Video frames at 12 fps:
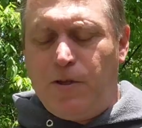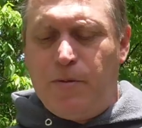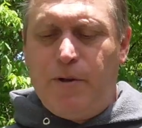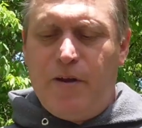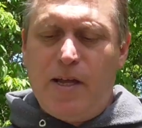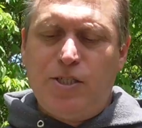for a
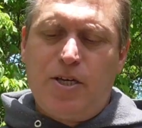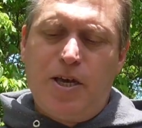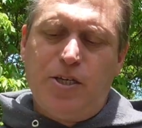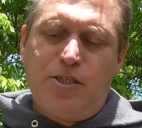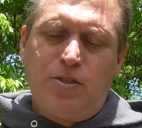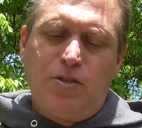little bit of
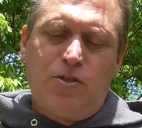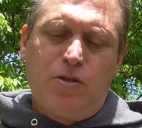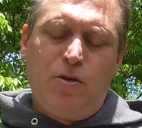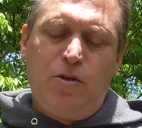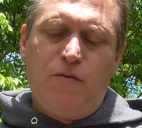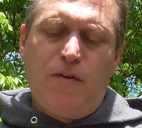education.
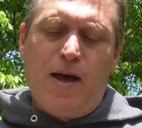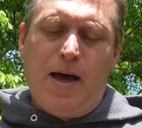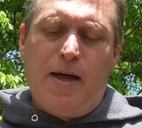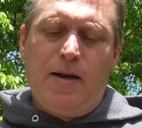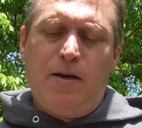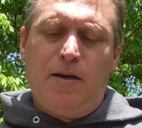So you've
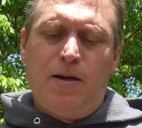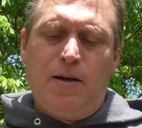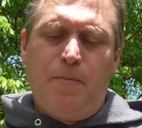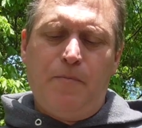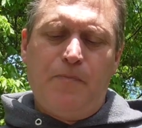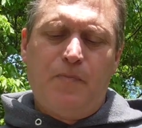got
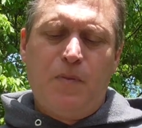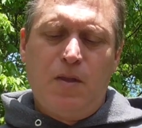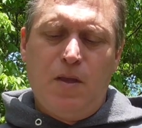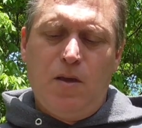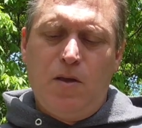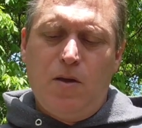um,
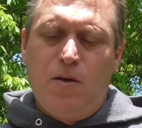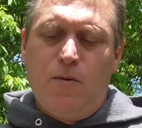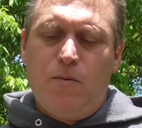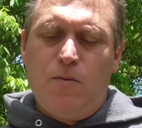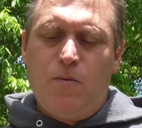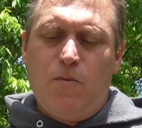
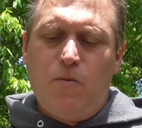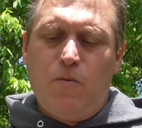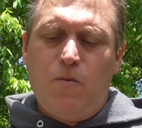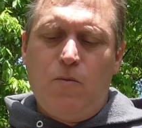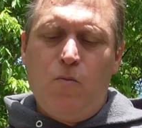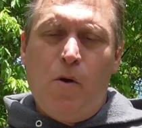
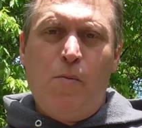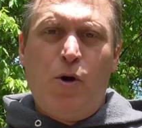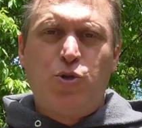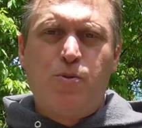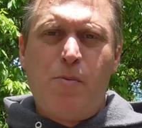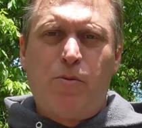what
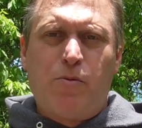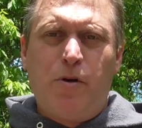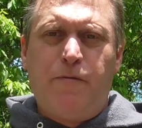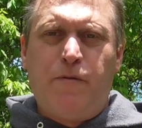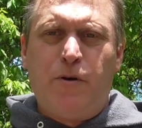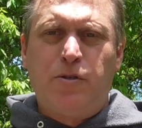most people
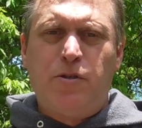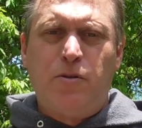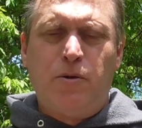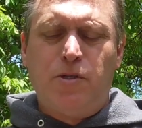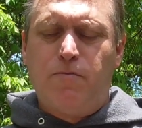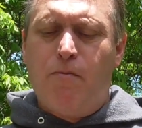refer
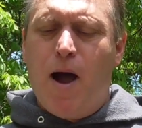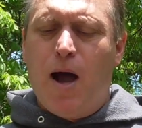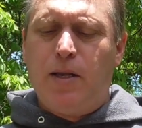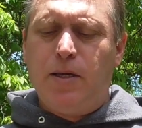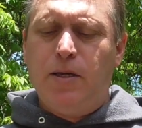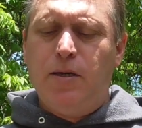to as
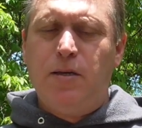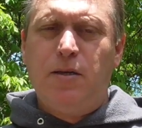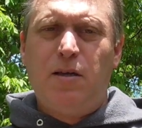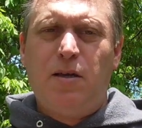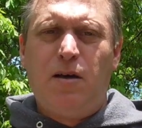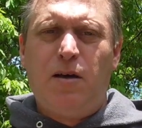MOLLE
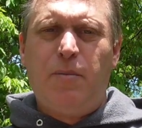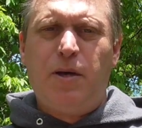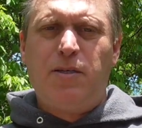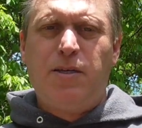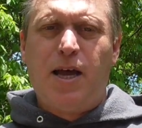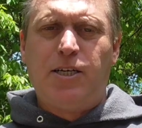um,
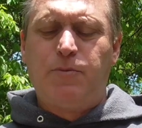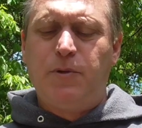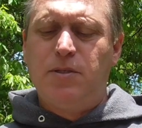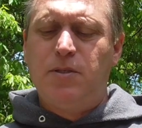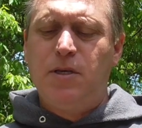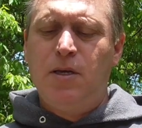
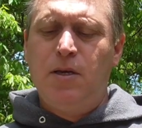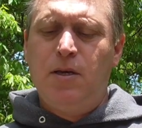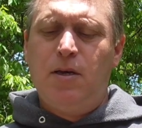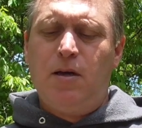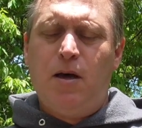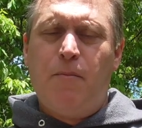attachments.
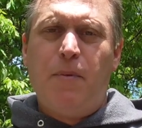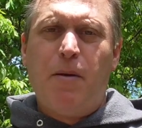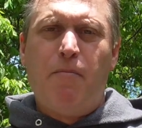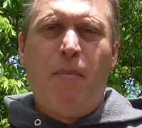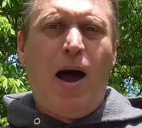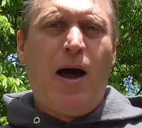Um,
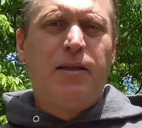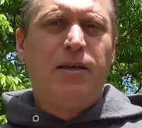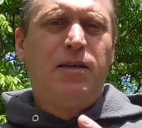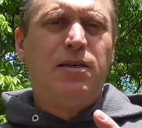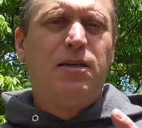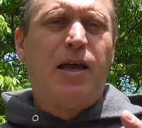
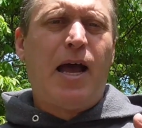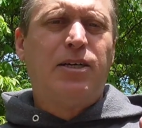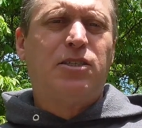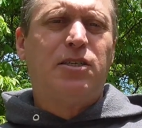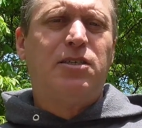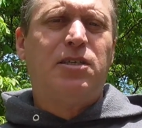MOLLE
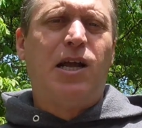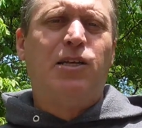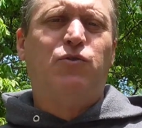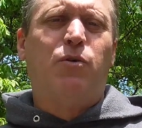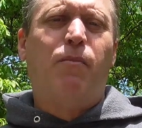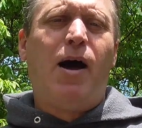actually
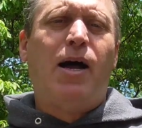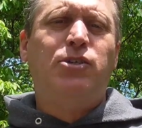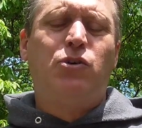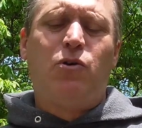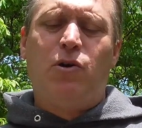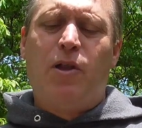stands for
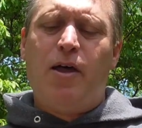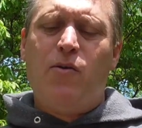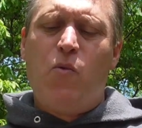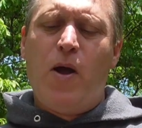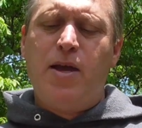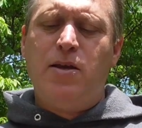Modular
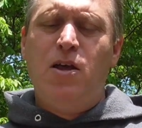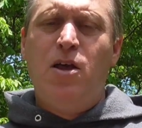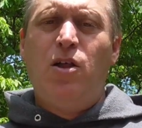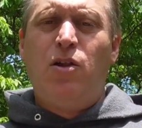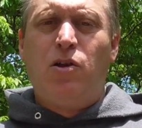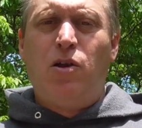Lightweight
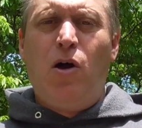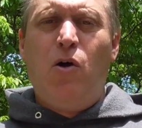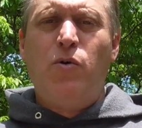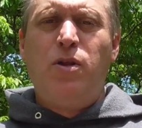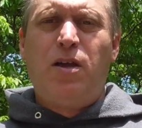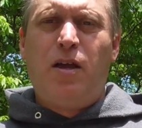Load